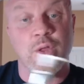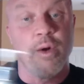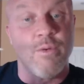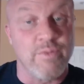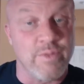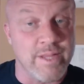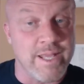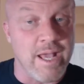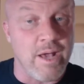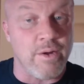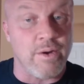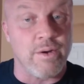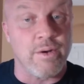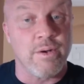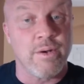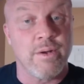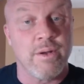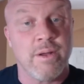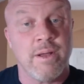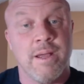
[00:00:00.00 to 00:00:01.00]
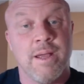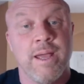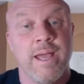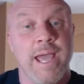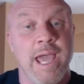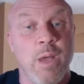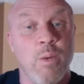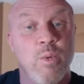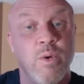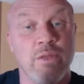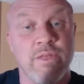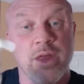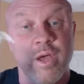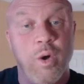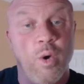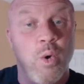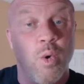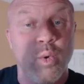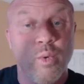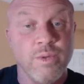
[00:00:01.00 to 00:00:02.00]
over the counter. And we're the
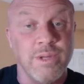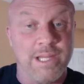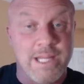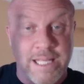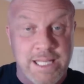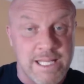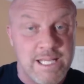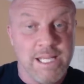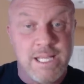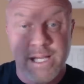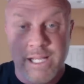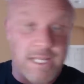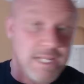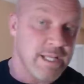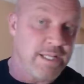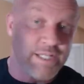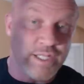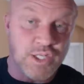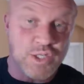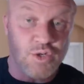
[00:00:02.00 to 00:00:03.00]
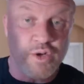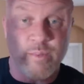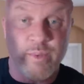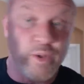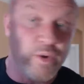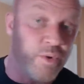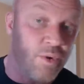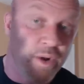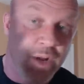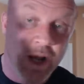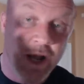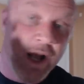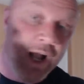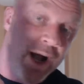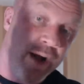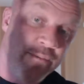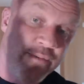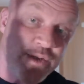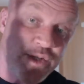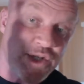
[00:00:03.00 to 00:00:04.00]
only distributor
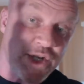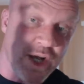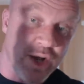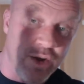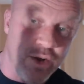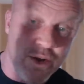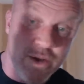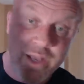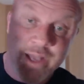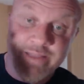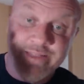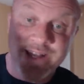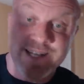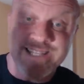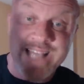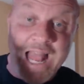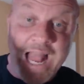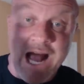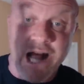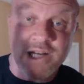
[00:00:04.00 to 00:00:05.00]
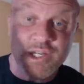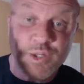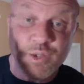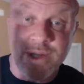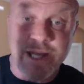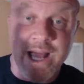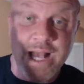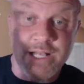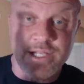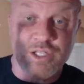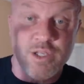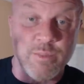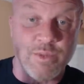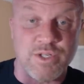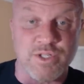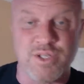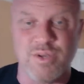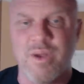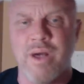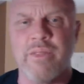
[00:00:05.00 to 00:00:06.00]
of a gel that actually has so
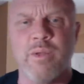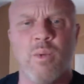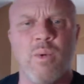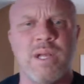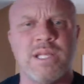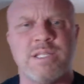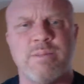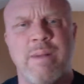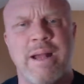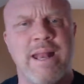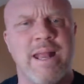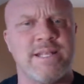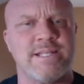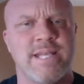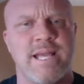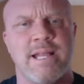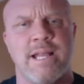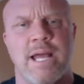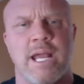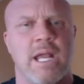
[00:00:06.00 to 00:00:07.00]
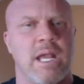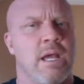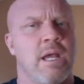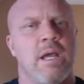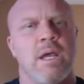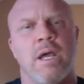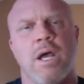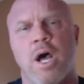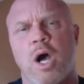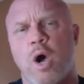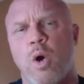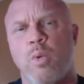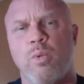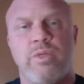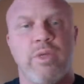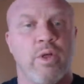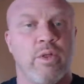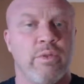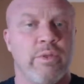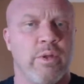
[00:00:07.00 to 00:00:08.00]
much. So other ones might say like, oh,
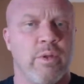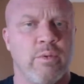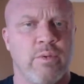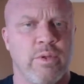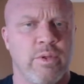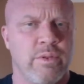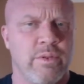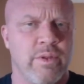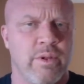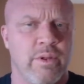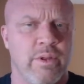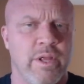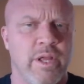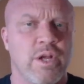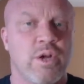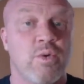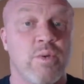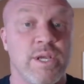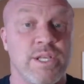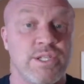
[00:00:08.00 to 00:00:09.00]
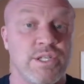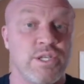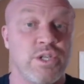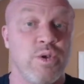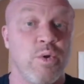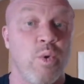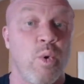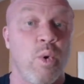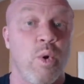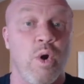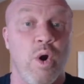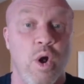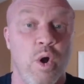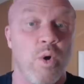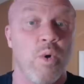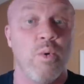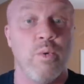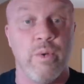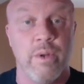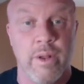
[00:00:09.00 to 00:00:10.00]
they'll increase your
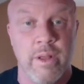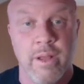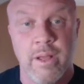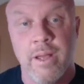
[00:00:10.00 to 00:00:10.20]
own